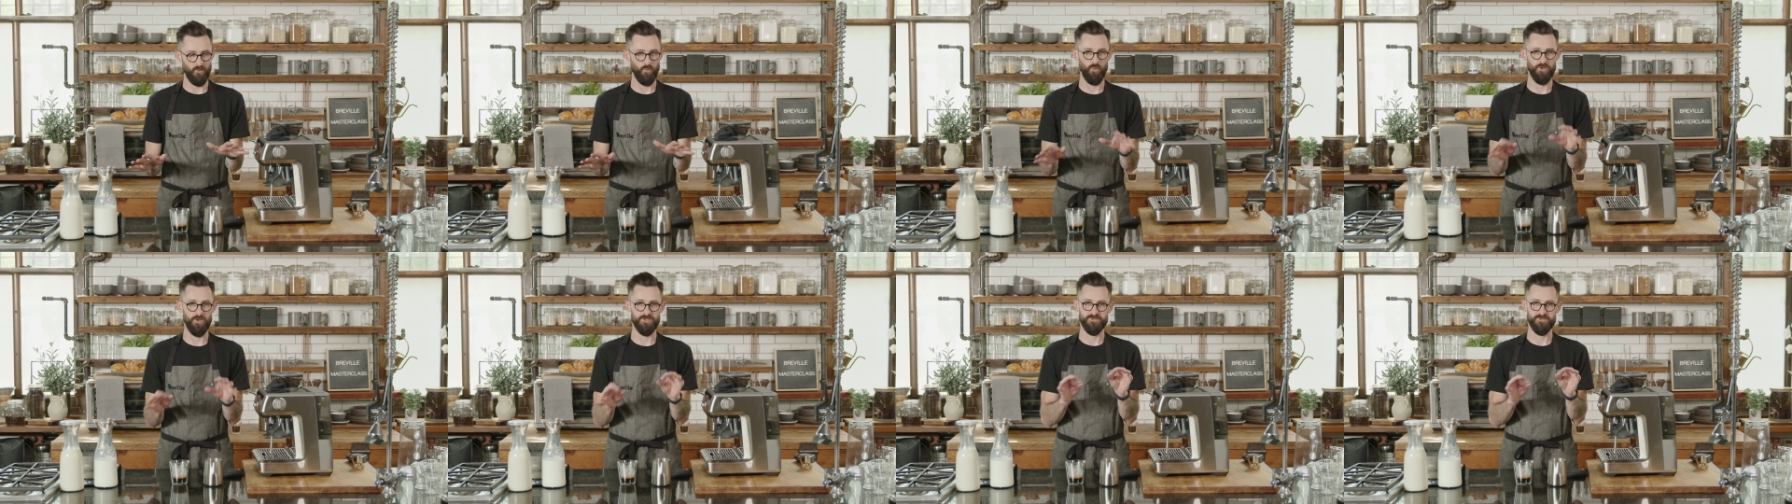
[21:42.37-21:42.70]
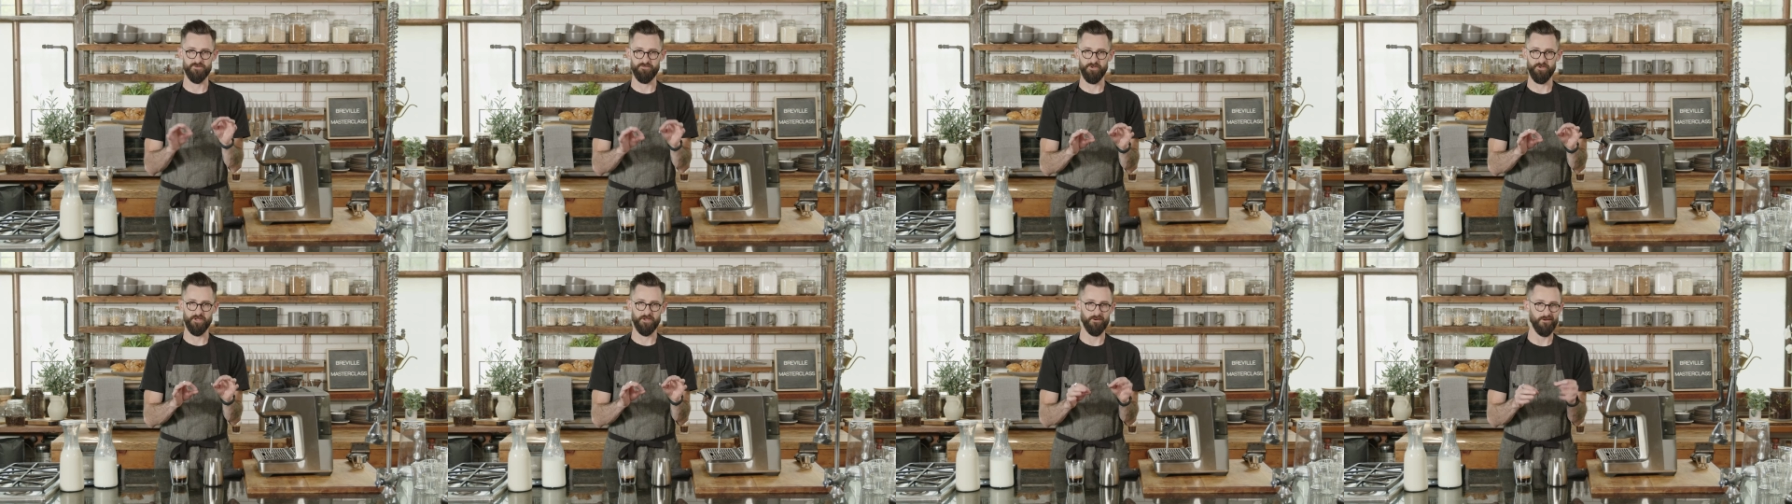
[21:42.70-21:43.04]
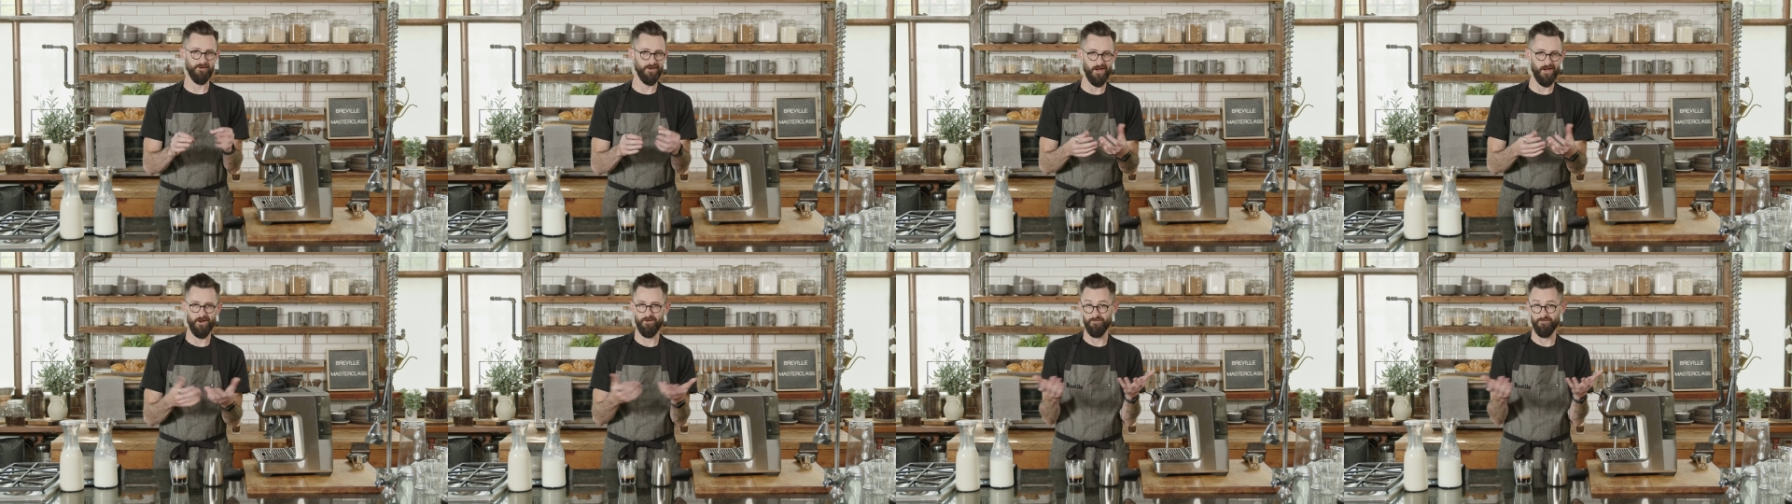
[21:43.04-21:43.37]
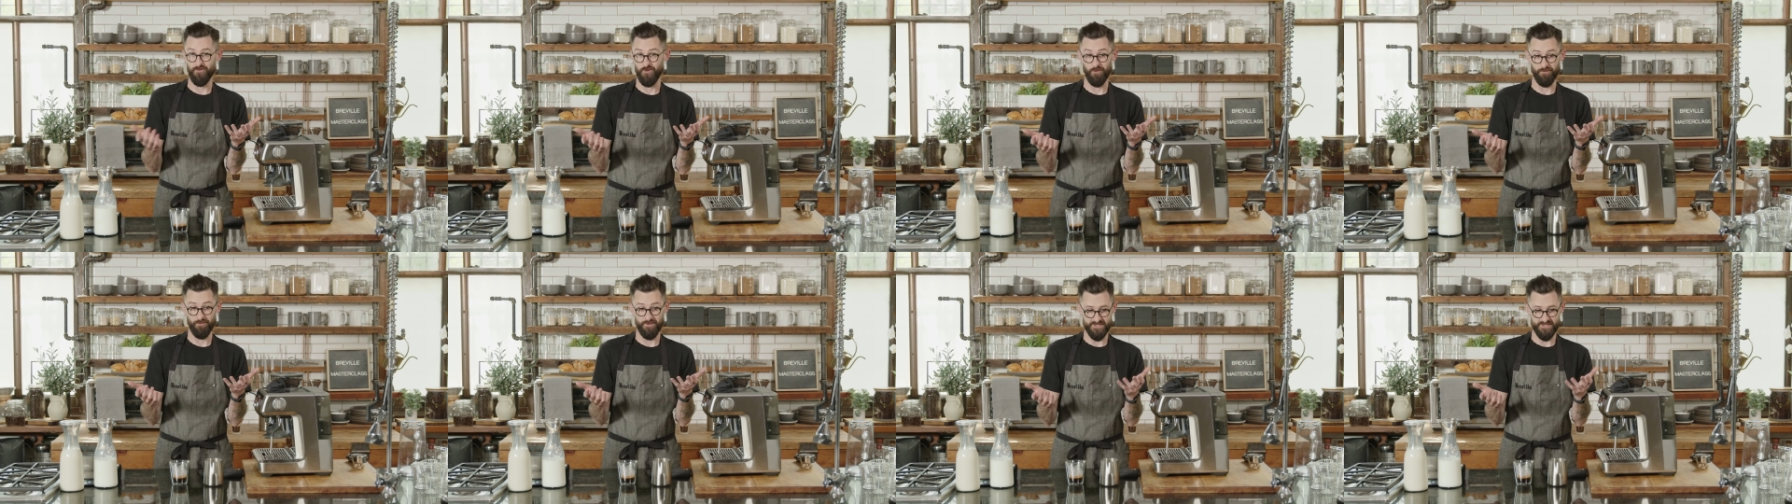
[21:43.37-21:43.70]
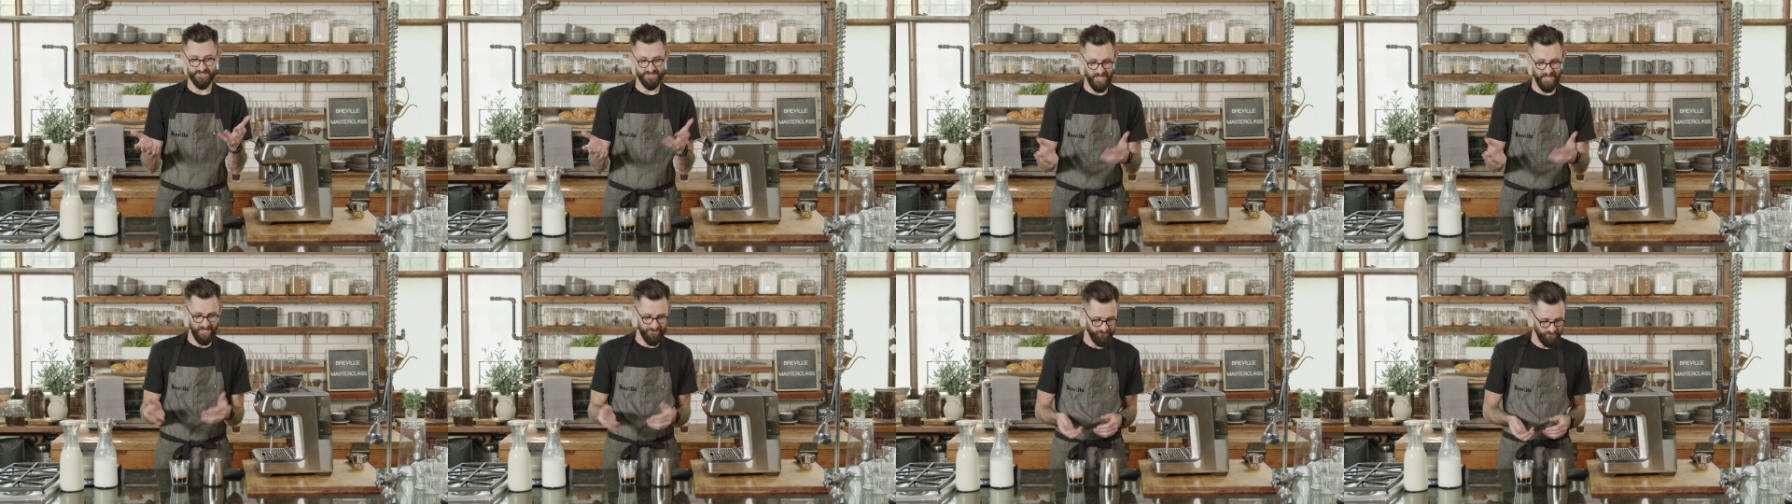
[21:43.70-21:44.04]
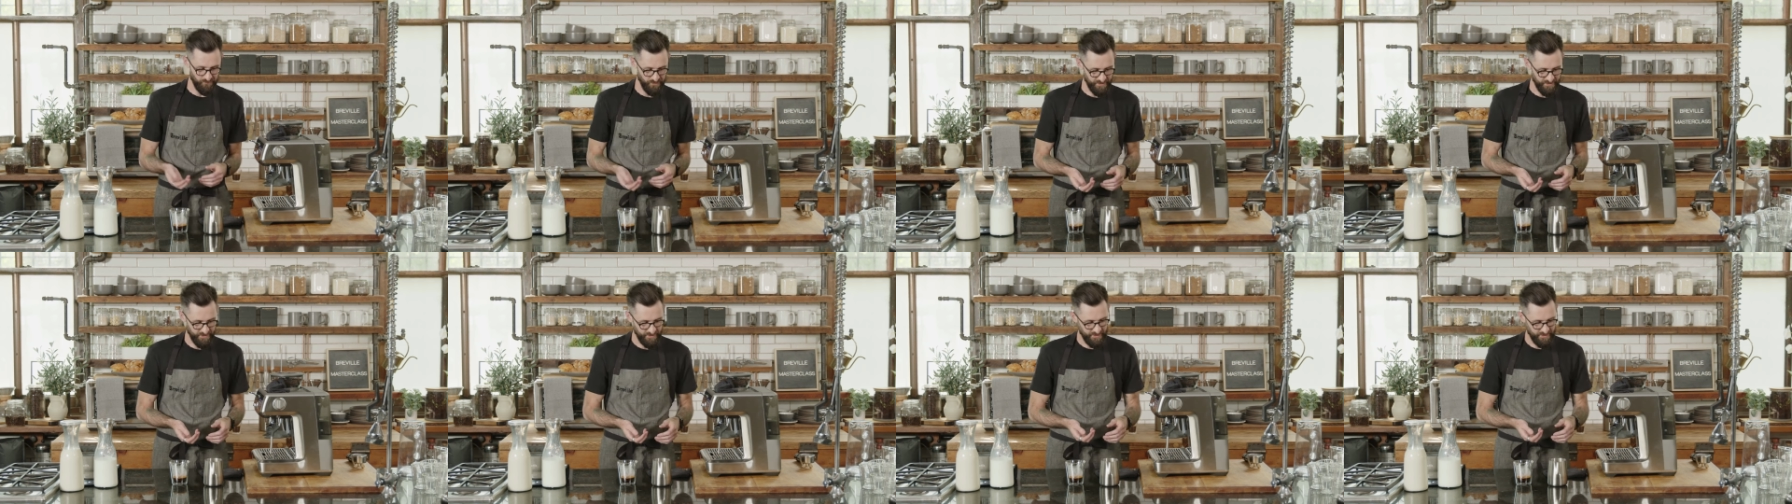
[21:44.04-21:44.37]
once you figure it out, you'll be
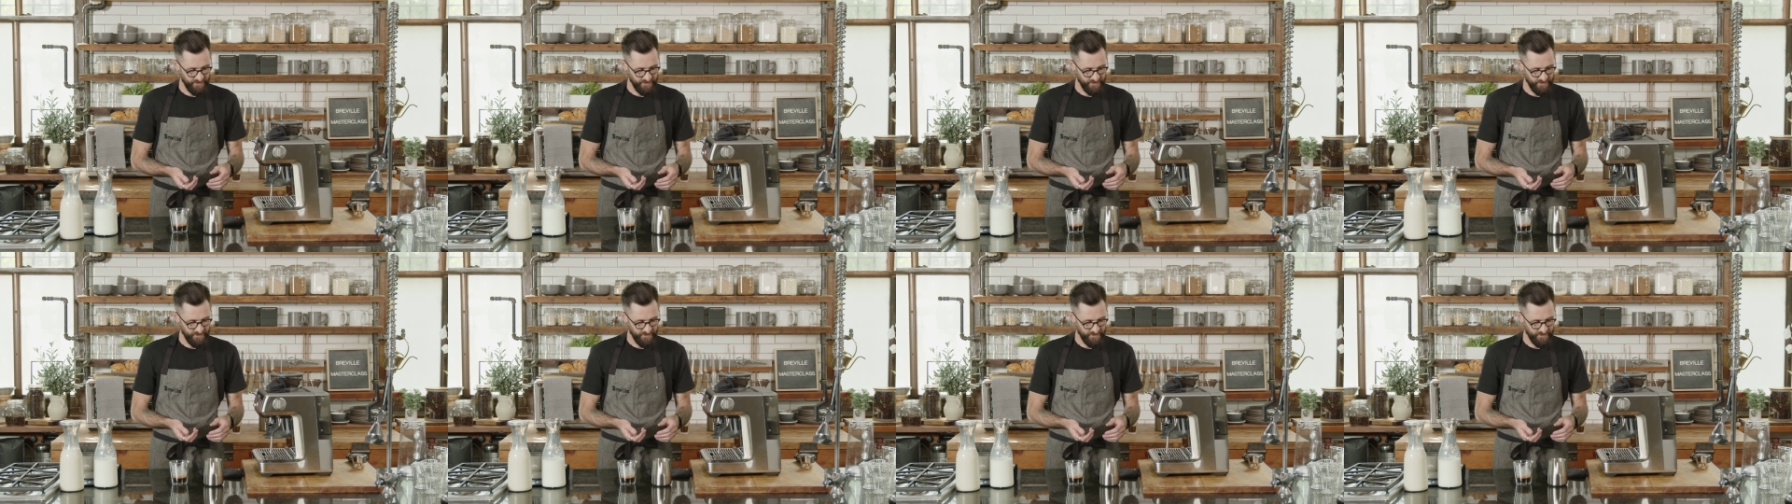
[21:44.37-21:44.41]
set.